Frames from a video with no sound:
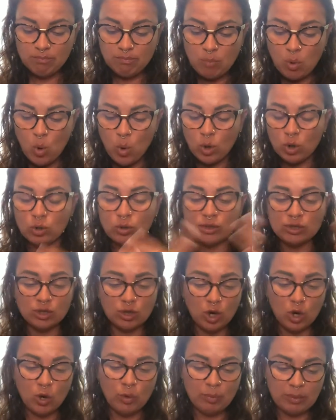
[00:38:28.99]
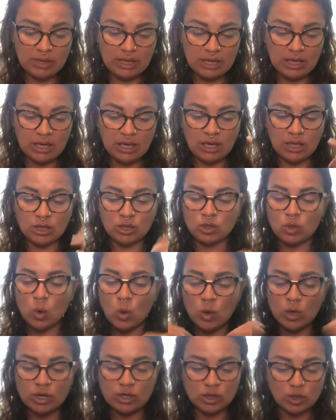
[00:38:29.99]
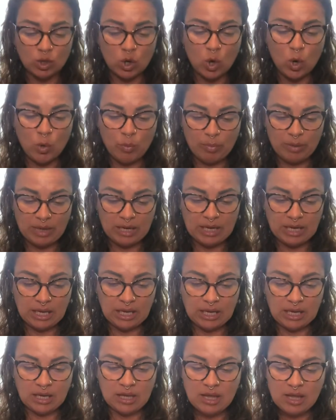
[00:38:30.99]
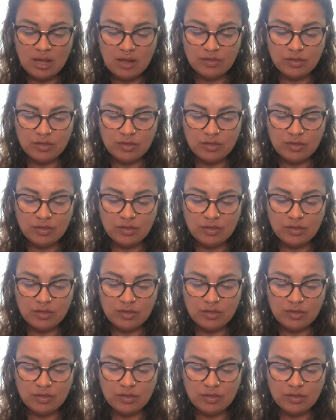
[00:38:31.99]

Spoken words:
Portals are opening. Doors are opening.